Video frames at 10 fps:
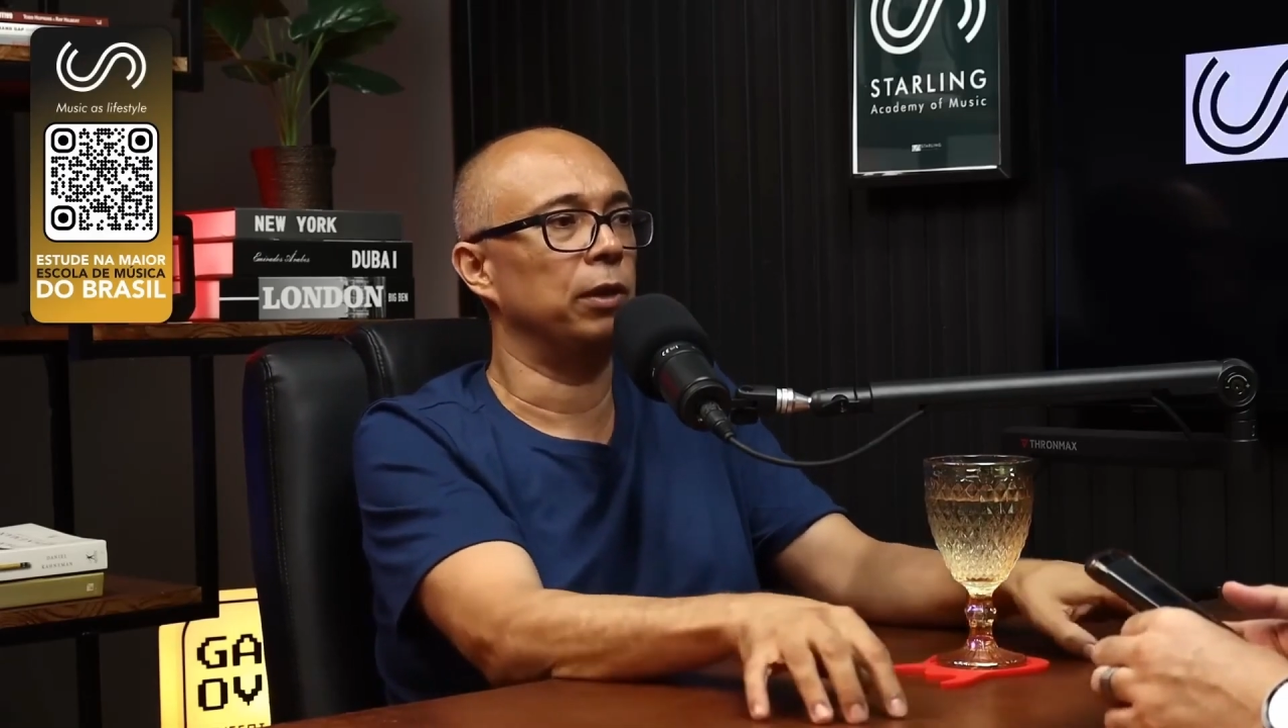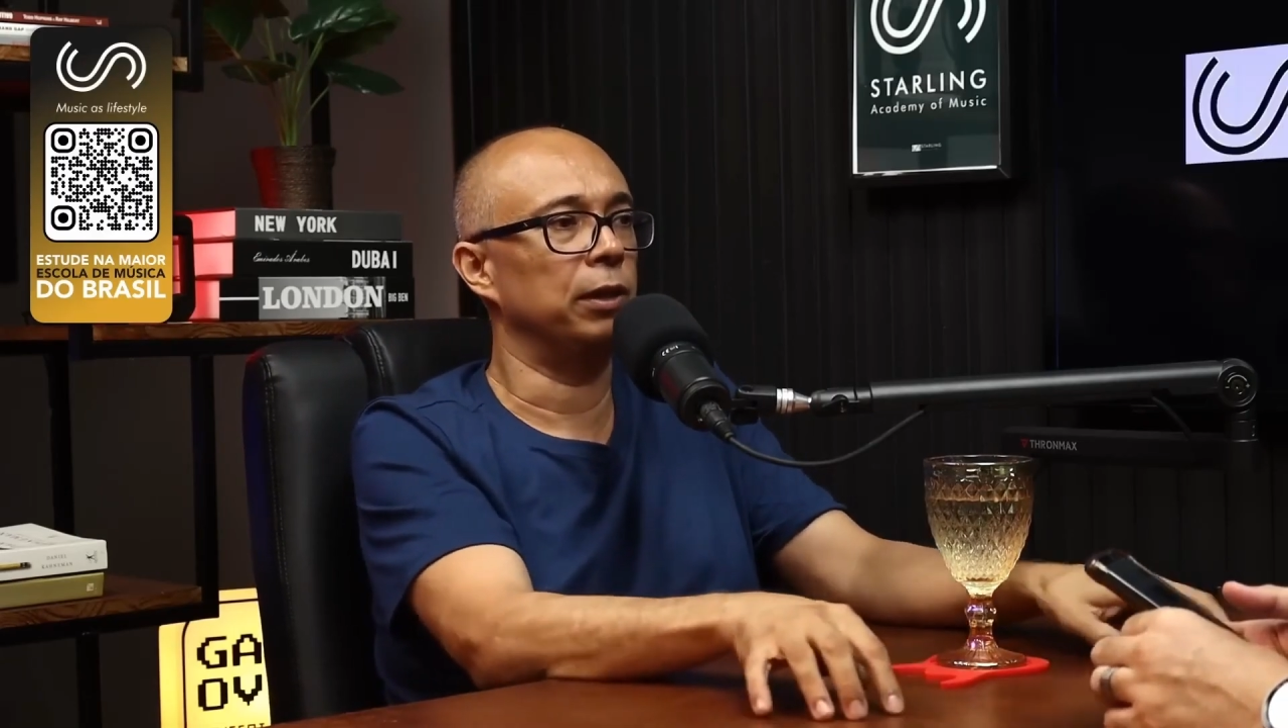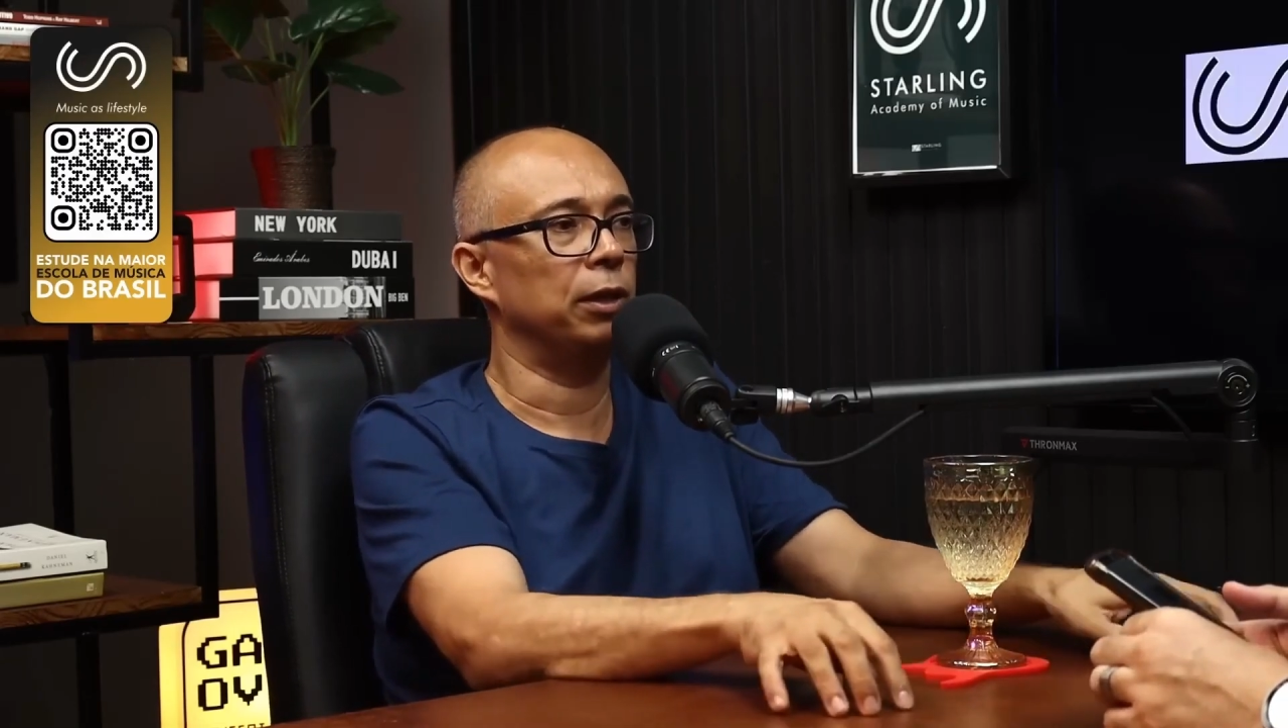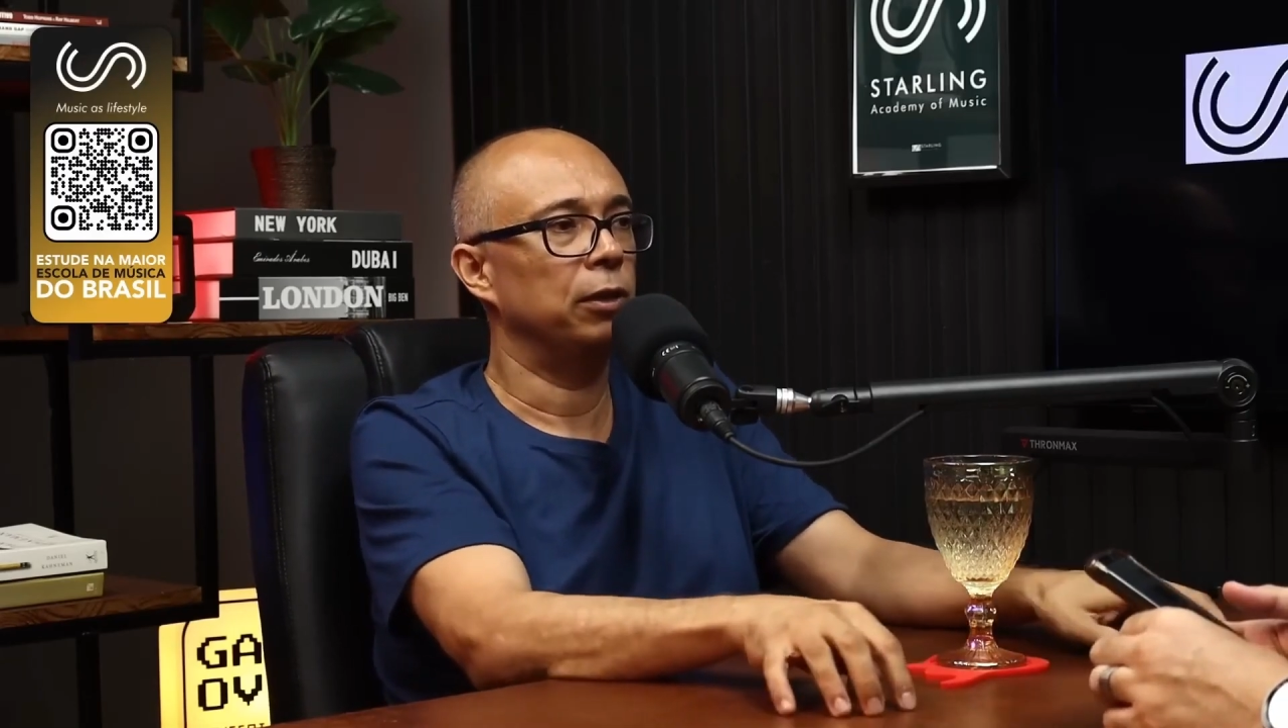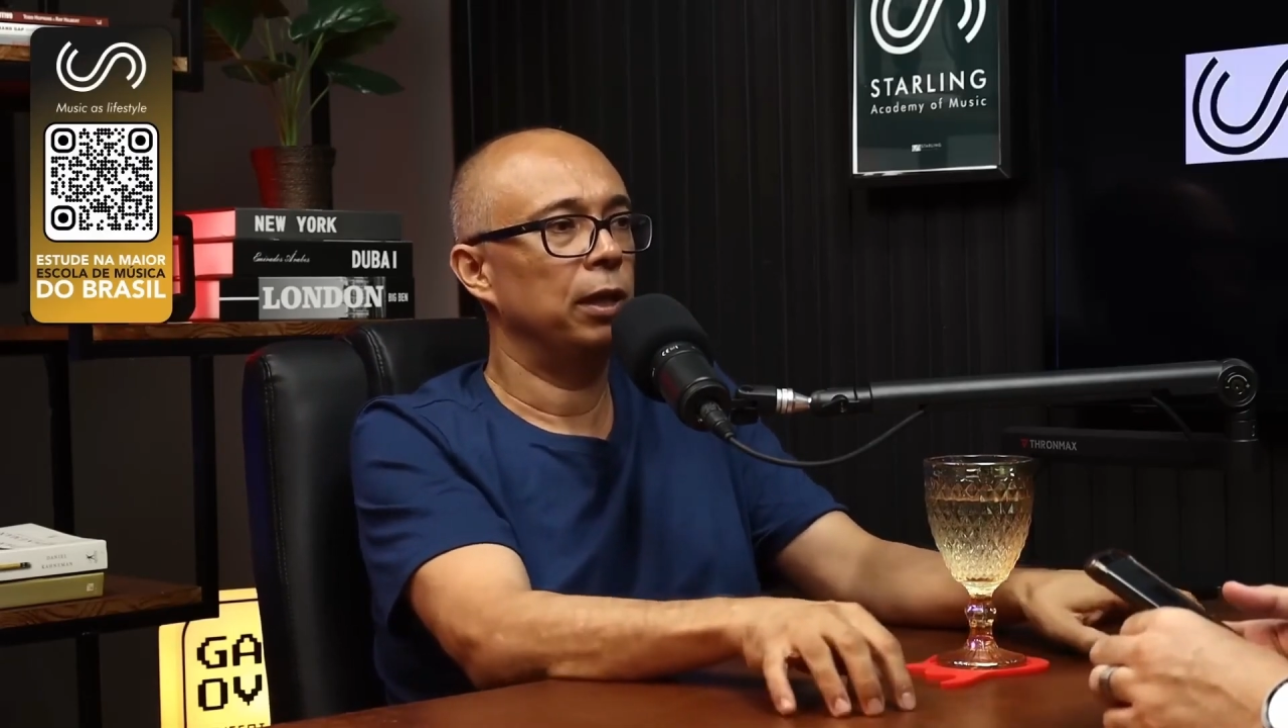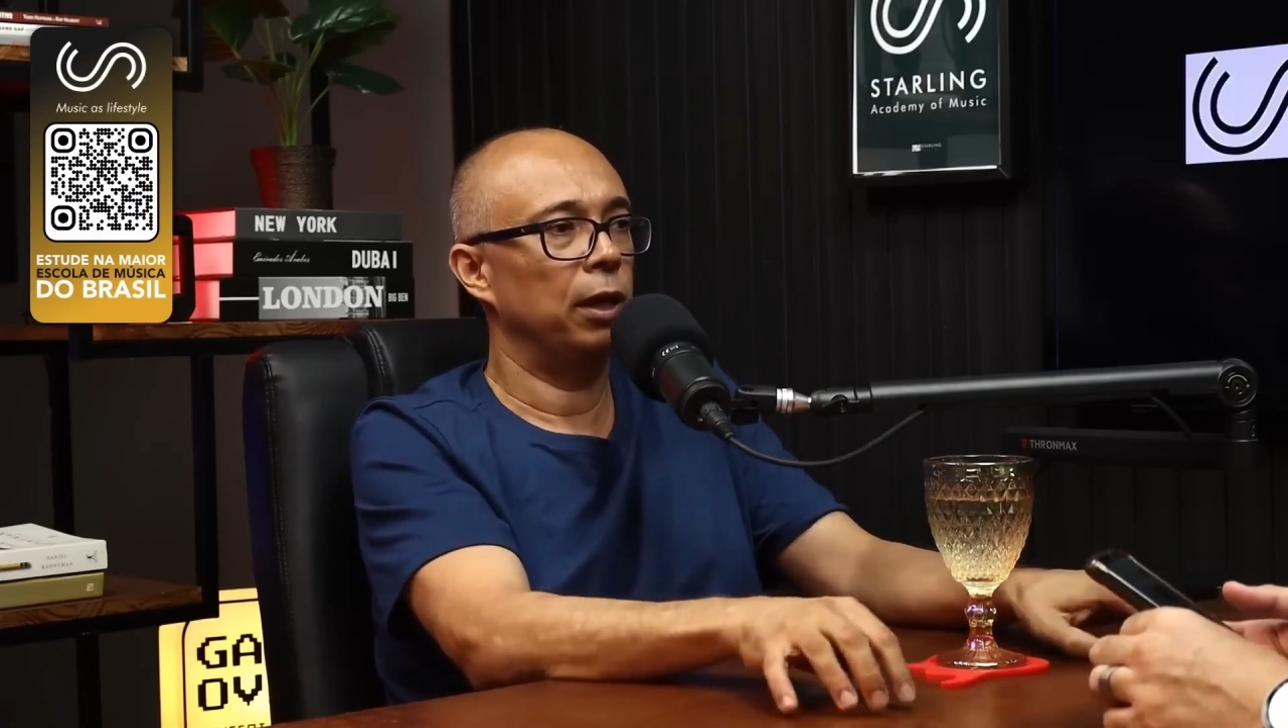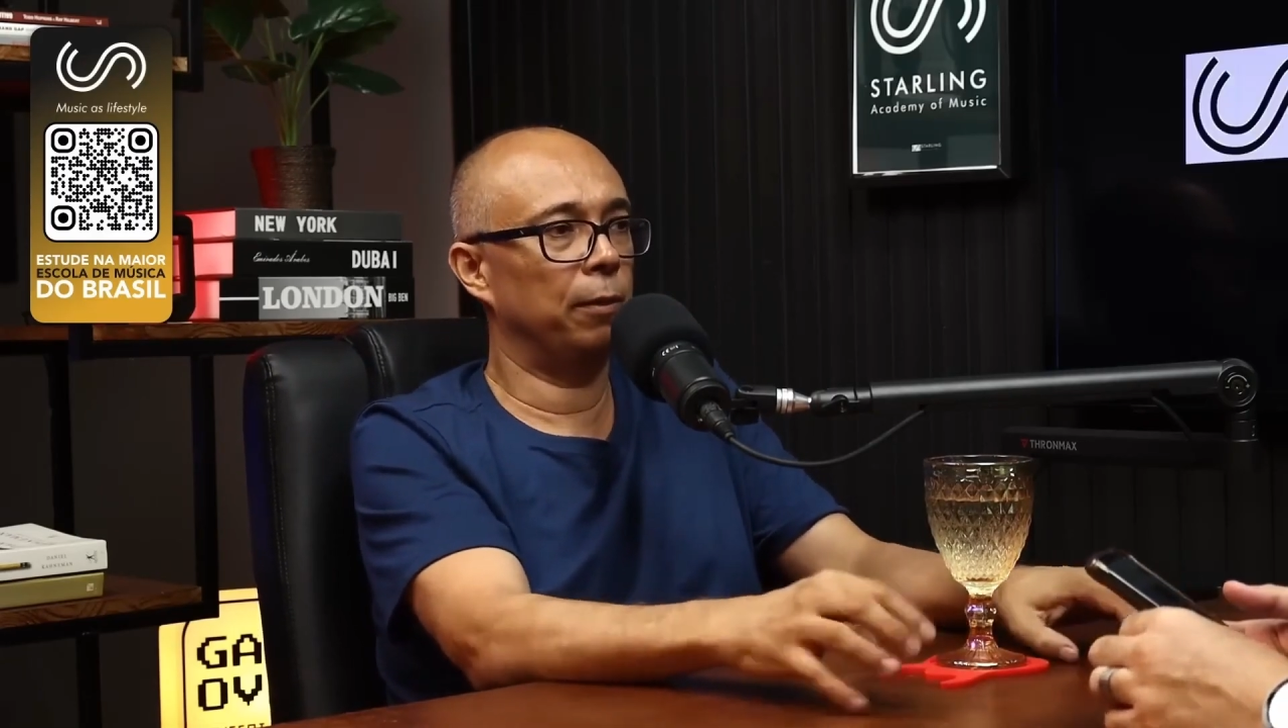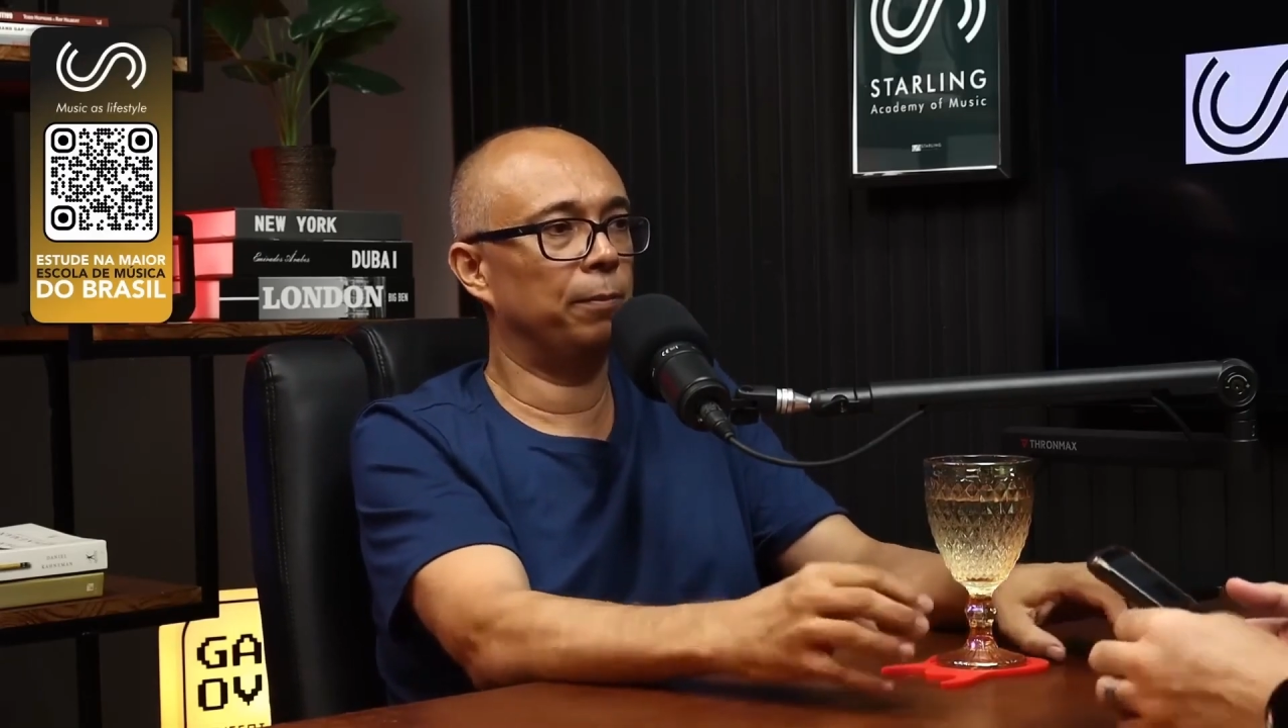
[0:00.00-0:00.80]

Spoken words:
things there.